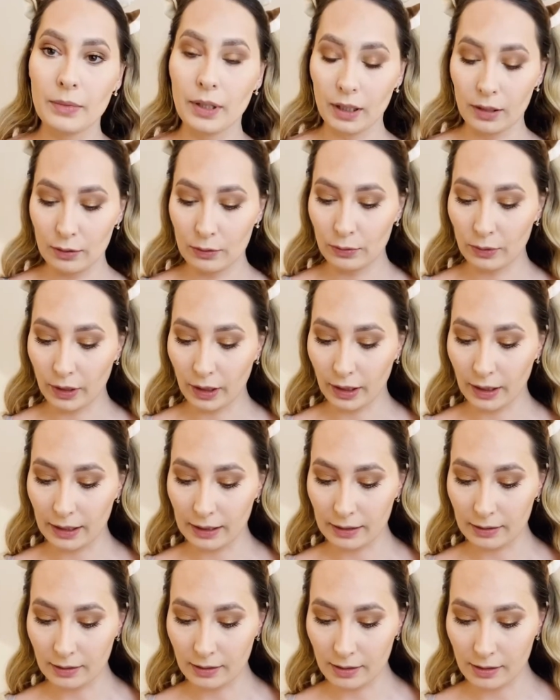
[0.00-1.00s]
I do like
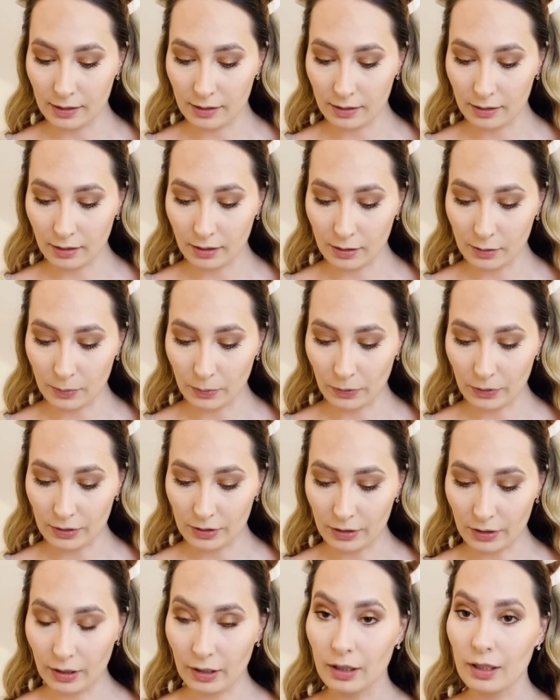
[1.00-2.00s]
this
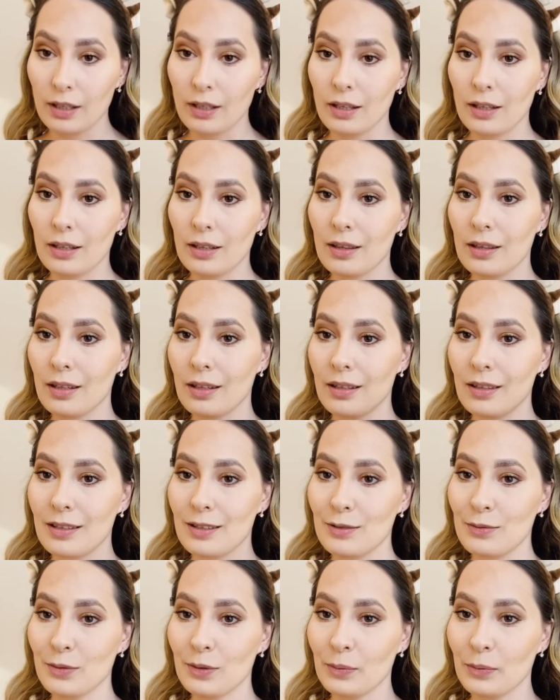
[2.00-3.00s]
bronzer, and I think
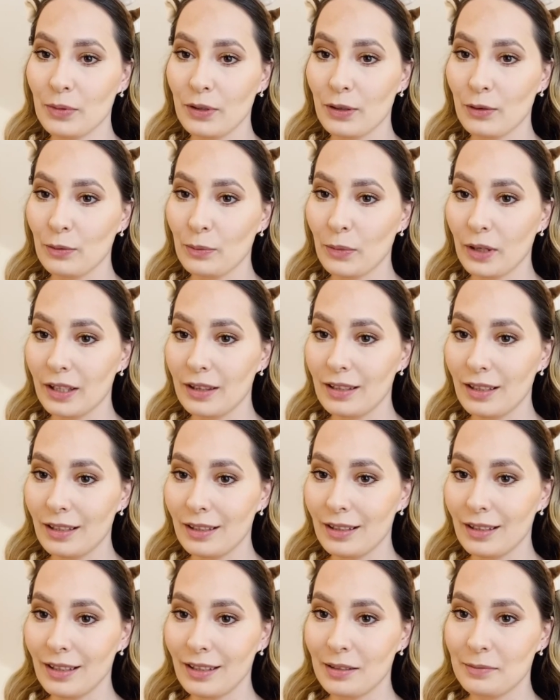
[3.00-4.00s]
this will be on my
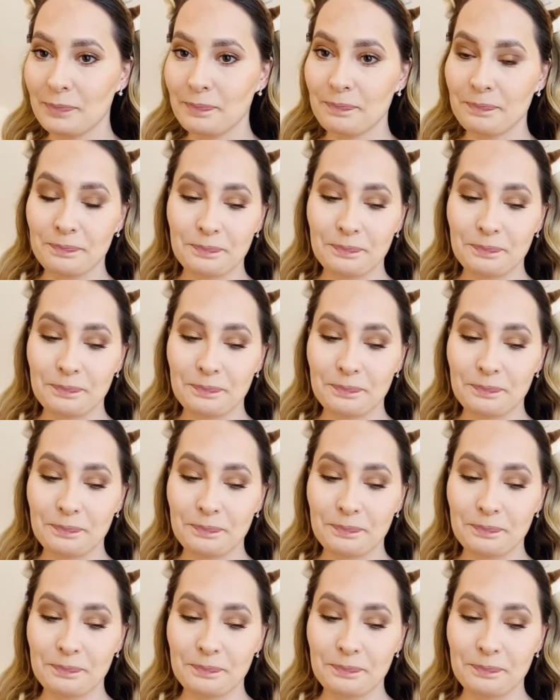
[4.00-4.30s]
daily